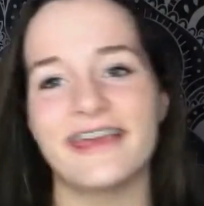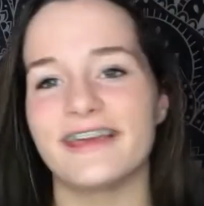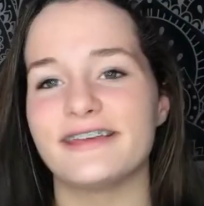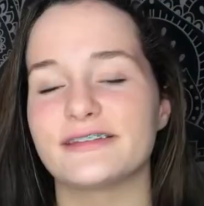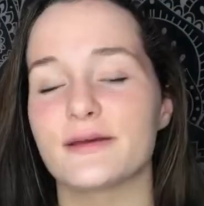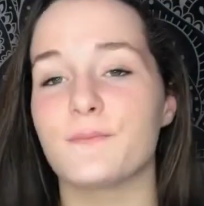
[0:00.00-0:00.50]

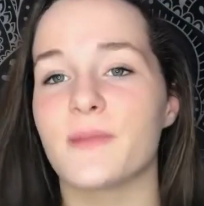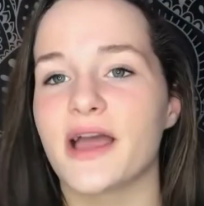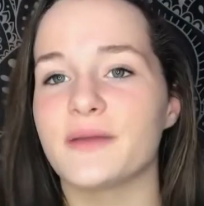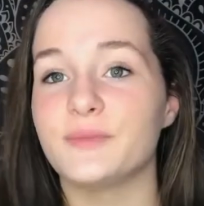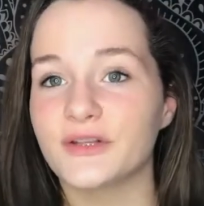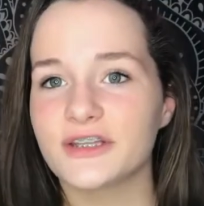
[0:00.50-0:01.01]
is
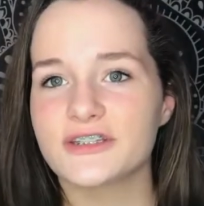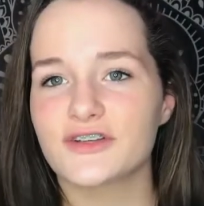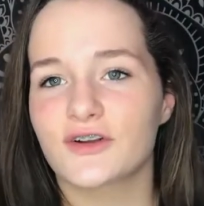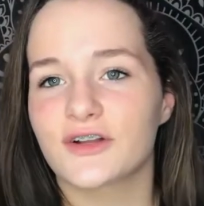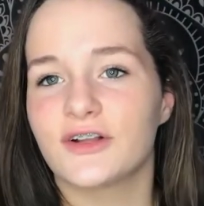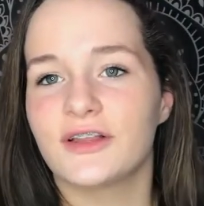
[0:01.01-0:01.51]
my bullet
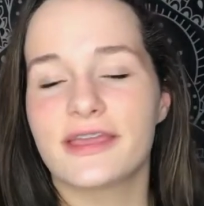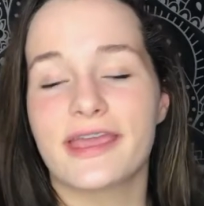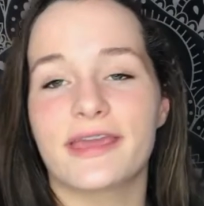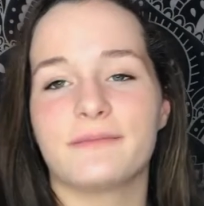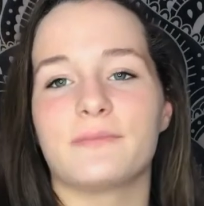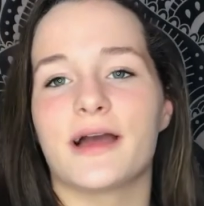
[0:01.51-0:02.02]
journal
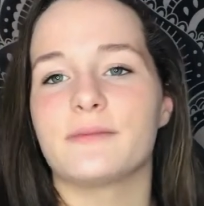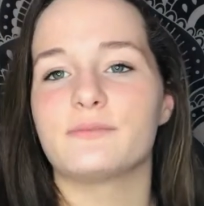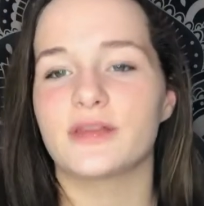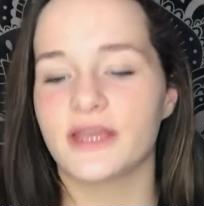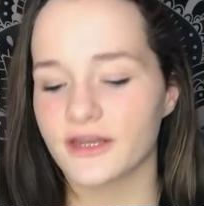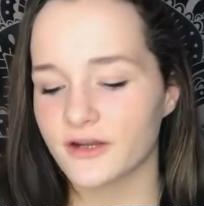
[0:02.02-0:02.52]
and my
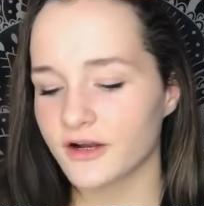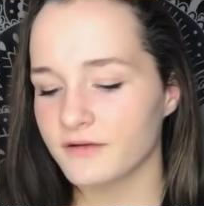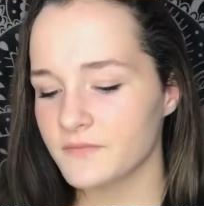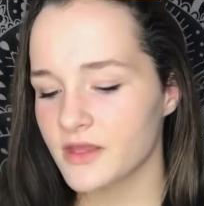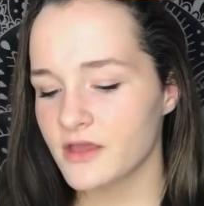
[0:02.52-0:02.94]
planner.